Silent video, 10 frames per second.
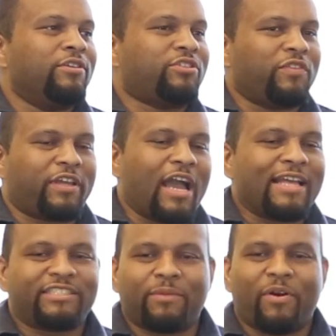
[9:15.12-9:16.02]
So the
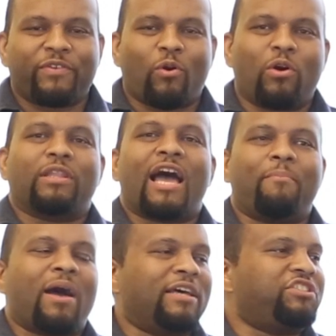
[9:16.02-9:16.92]
concept of an
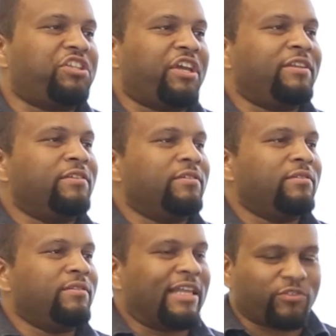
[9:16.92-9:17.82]
online masjid
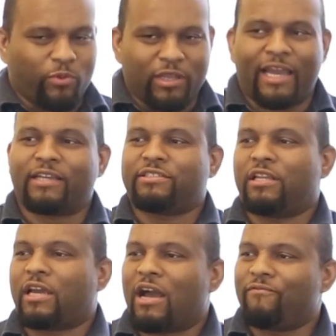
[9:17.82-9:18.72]
that's run like a
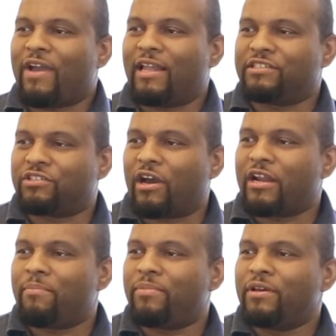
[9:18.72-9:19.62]
Silicon Valley
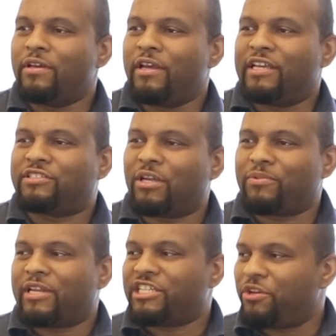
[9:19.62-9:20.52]
startup is
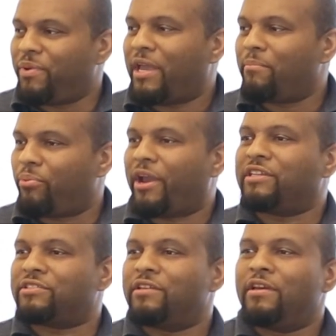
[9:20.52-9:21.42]
something that should be
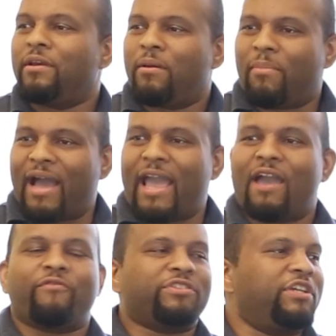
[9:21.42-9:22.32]
embraced by
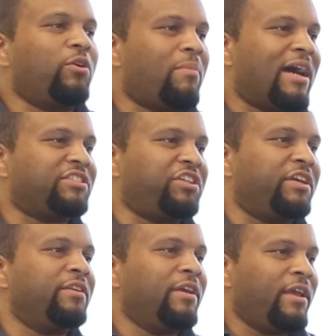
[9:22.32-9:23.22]
every single
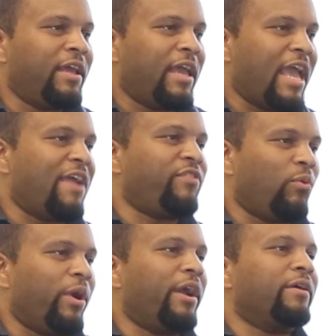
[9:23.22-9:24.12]
masjid
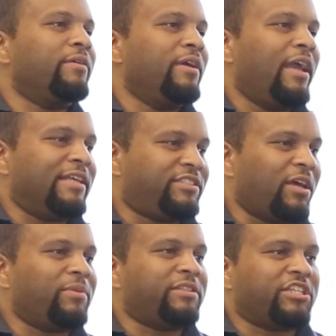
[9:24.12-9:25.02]
everywhere, and
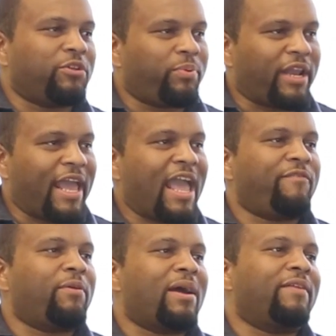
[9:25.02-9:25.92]
something that they should put a
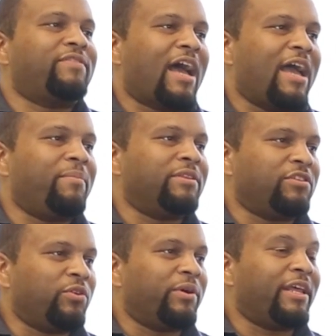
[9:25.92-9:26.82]
heavy amount of time
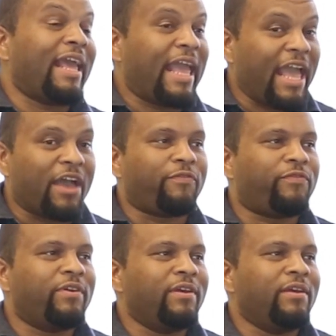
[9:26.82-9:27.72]
into doing it if